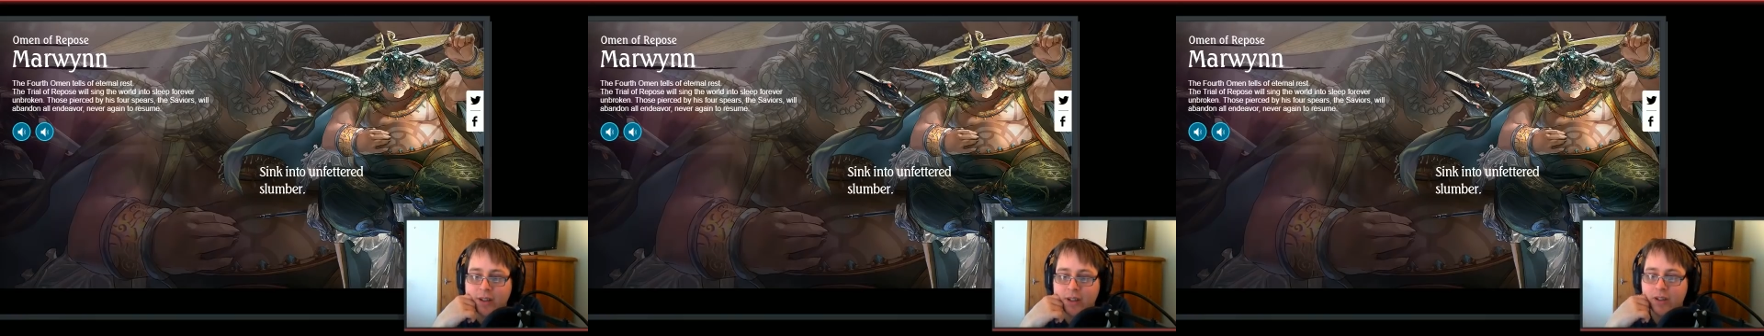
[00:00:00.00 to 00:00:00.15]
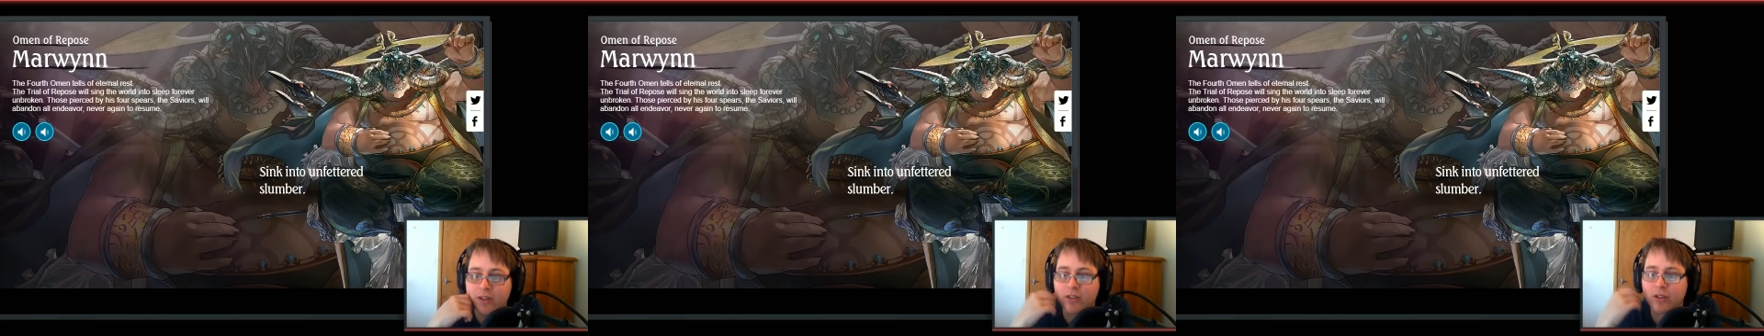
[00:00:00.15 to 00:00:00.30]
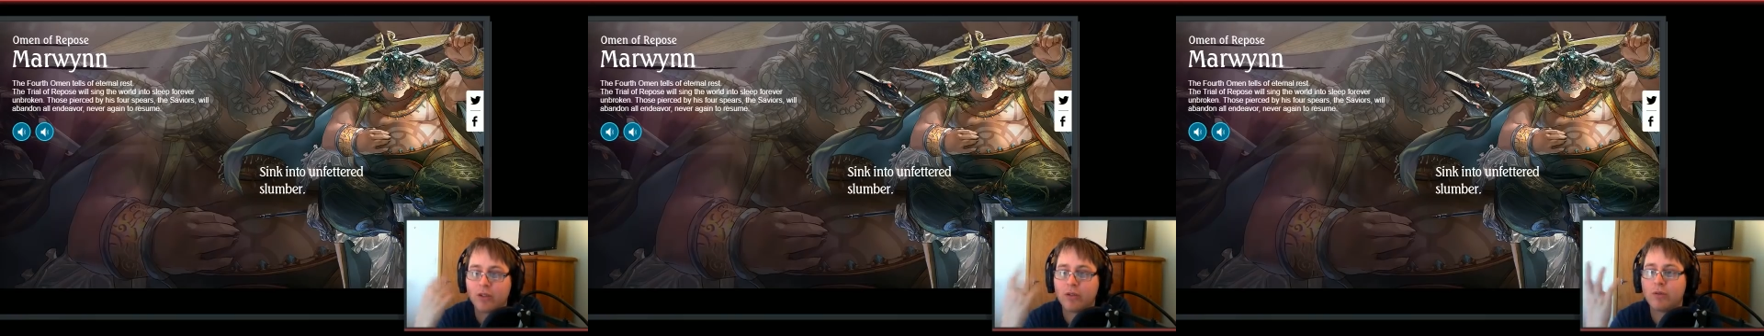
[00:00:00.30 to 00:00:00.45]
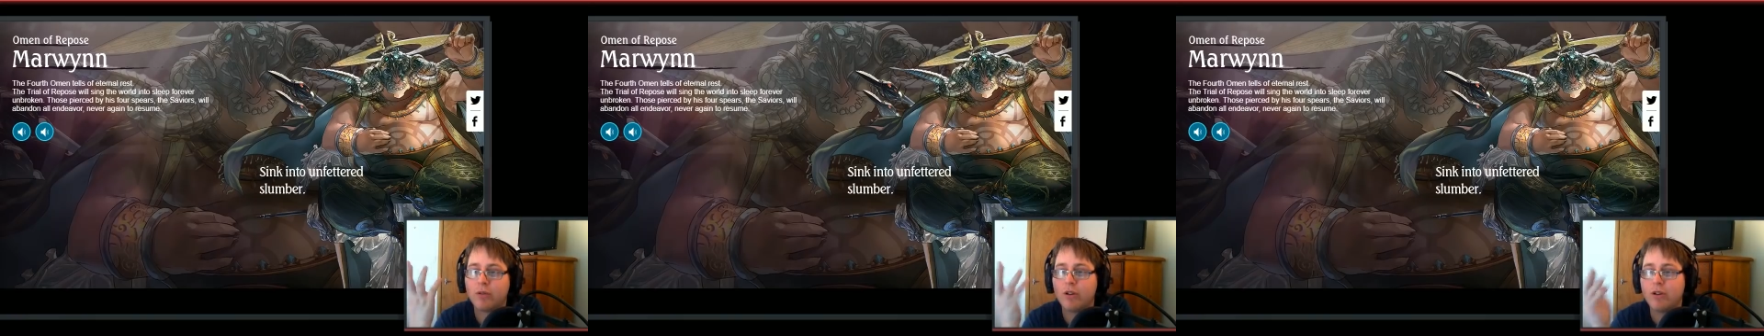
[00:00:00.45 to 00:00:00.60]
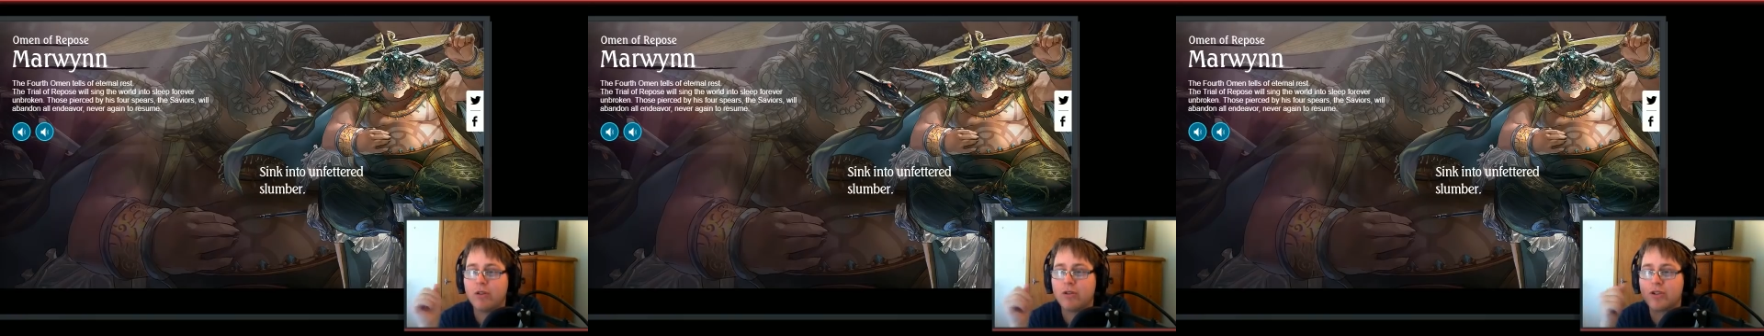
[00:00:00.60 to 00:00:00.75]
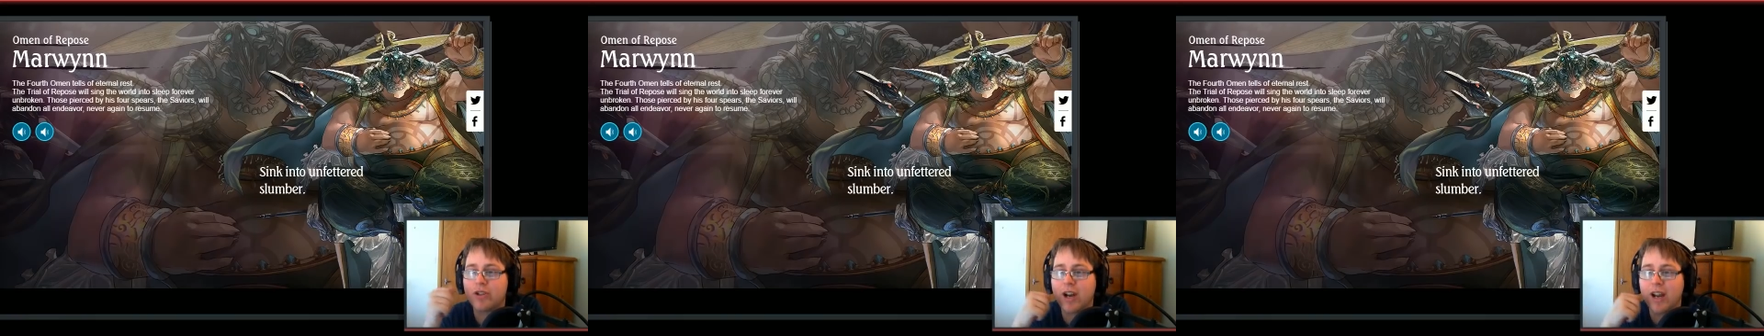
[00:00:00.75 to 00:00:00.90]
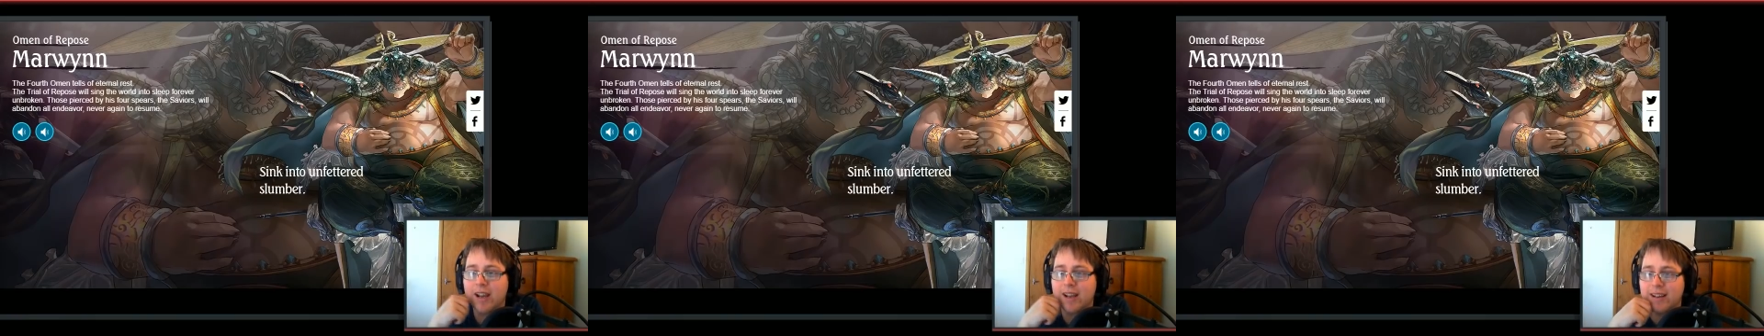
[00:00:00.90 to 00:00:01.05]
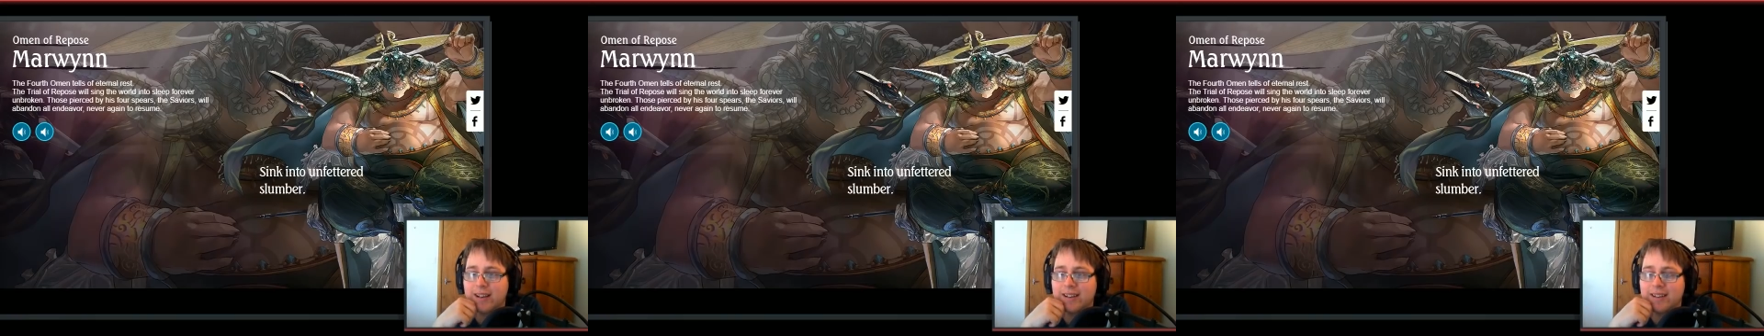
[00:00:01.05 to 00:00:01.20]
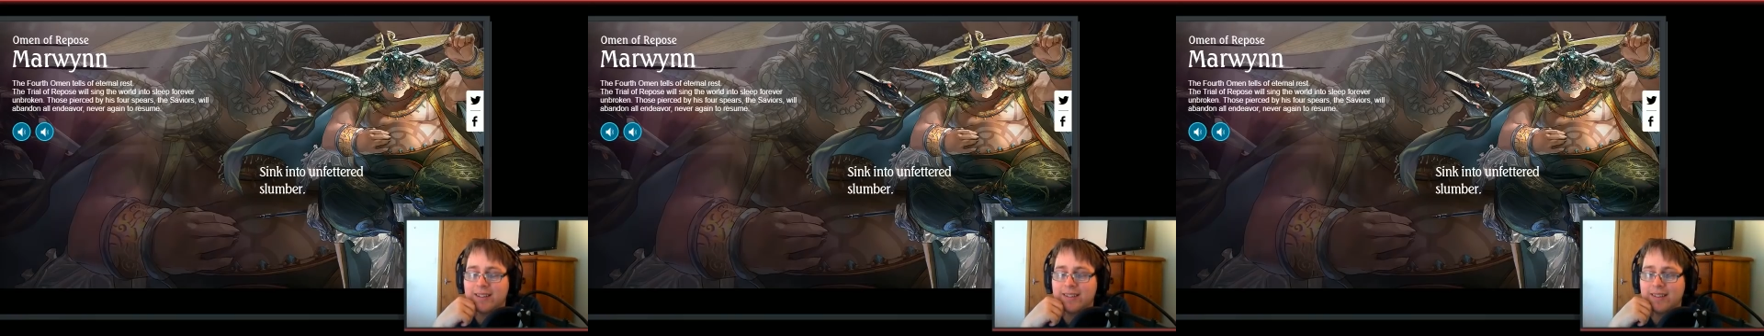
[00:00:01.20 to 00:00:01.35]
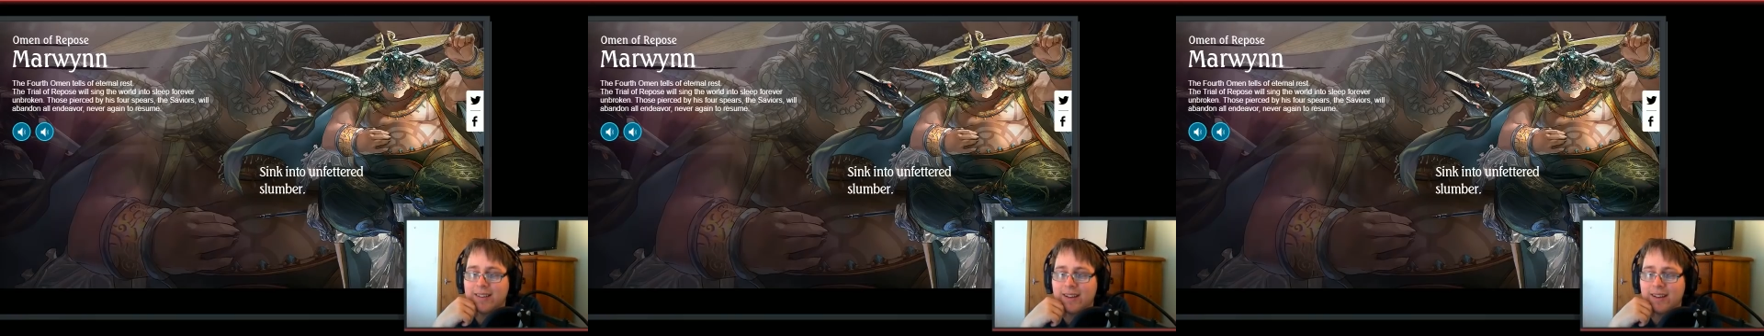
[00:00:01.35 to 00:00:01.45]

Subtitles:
So Rune or Dragon is